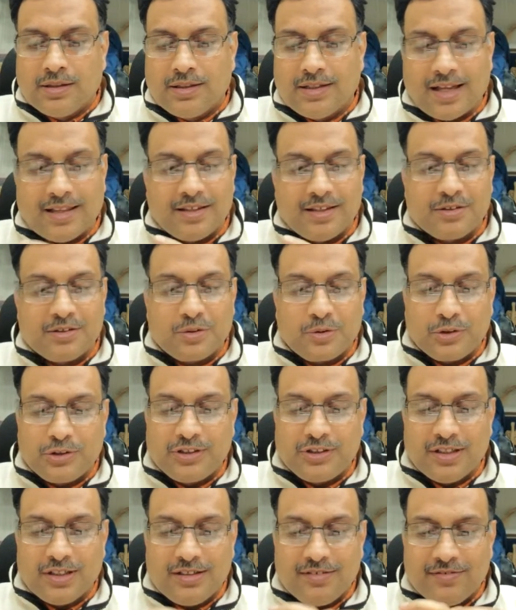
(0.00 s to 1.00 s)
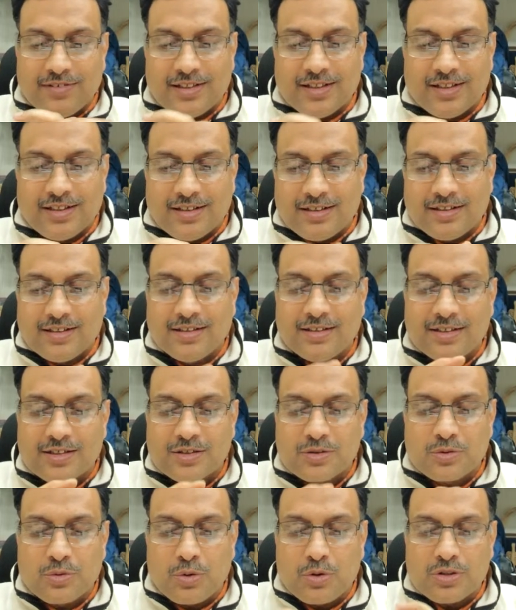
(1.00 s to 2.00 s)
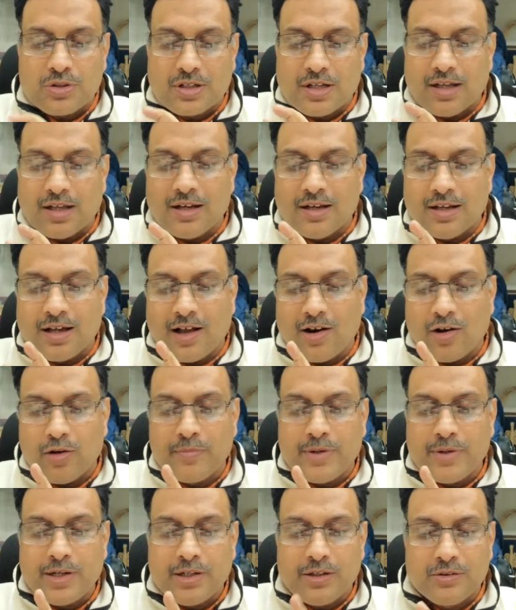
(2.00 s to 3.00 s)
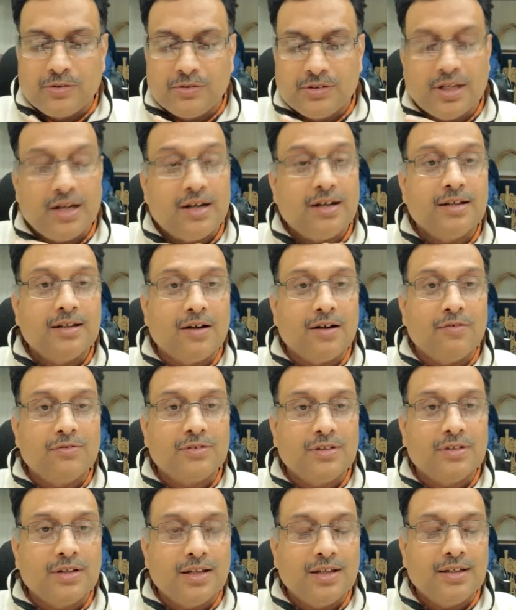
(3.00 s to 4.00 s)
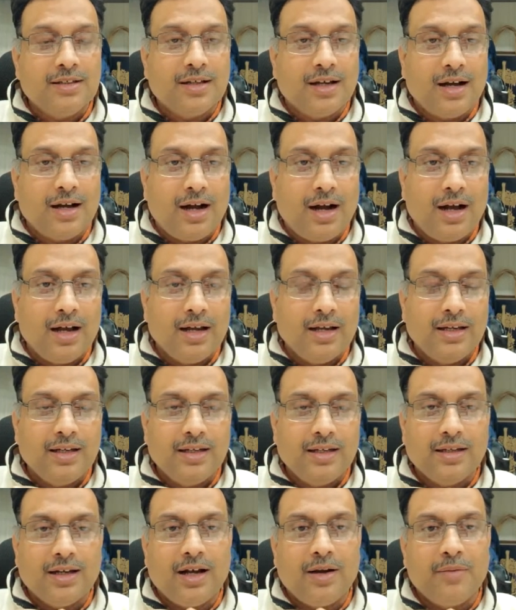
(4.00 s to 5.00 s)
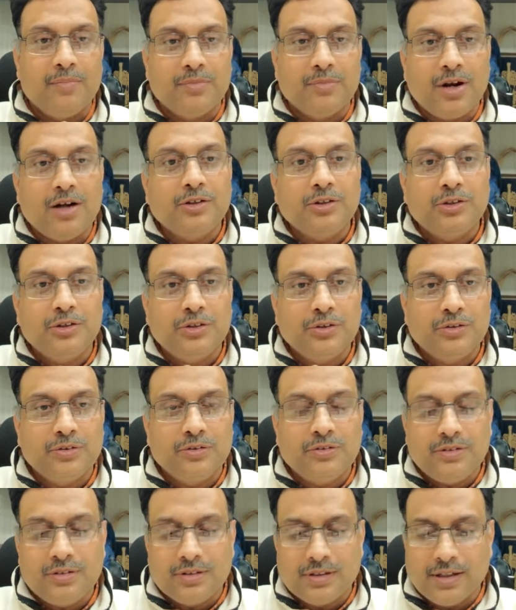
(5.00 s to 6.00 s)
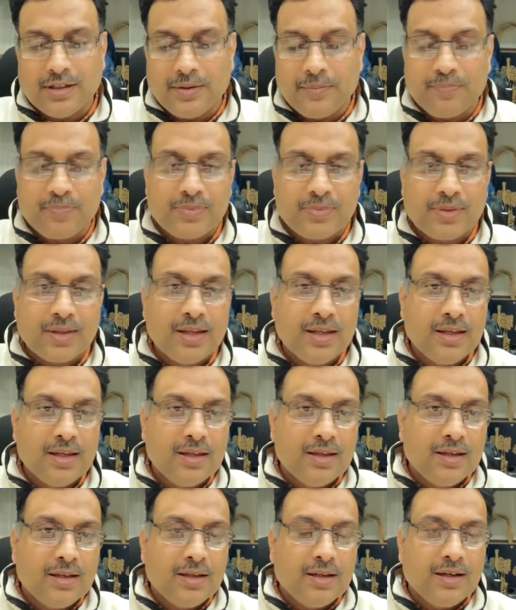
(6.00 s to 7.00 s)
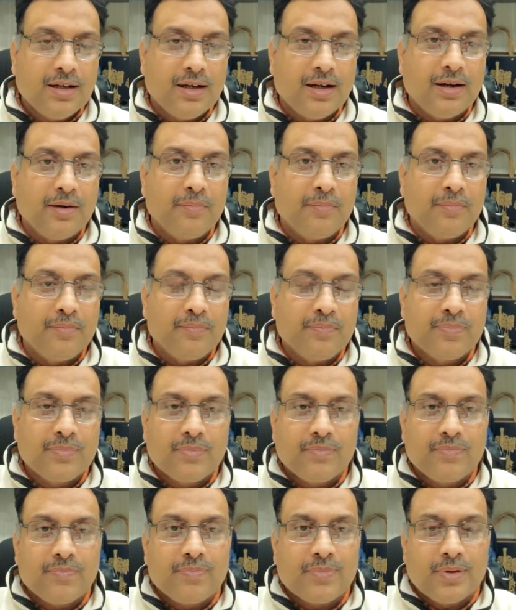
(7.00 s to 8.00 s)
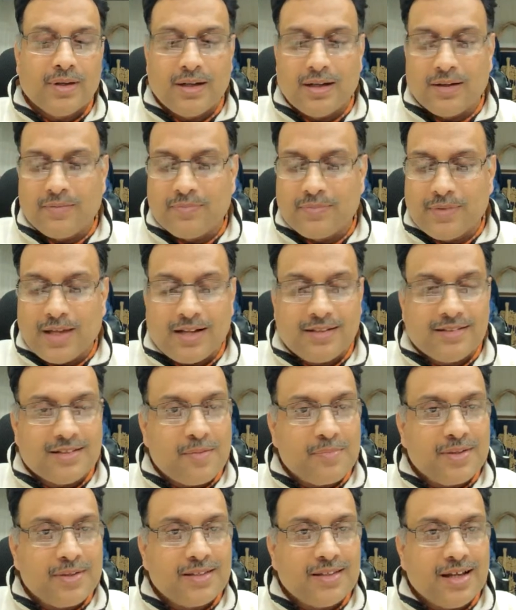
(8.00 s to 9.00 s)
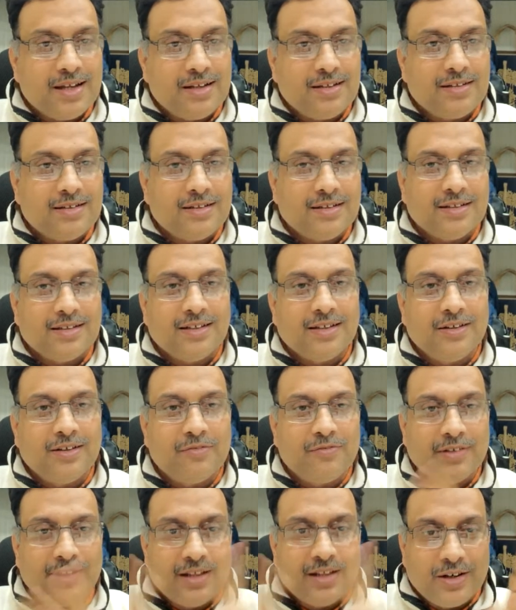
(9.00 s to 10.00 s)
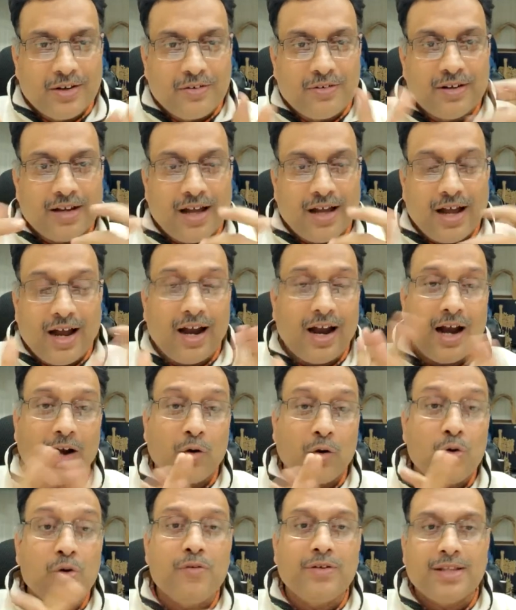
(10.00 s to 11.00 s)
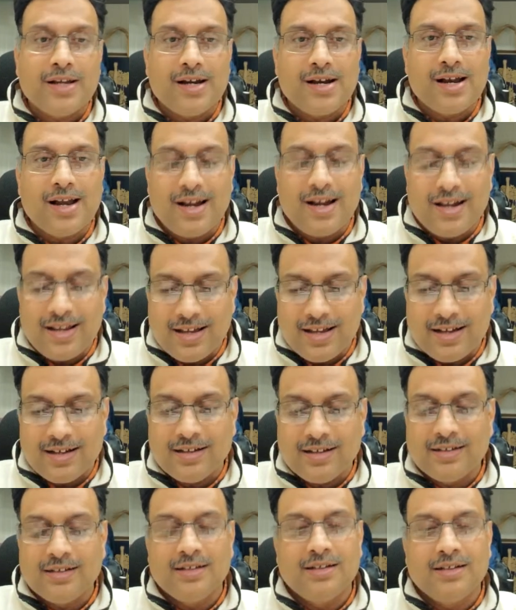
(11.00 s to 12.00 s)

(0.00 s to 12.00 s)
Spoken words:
Yeah, there's a question whether this course can allow me to do genetic counseling. I am not sure. That's something that I don't know whether in India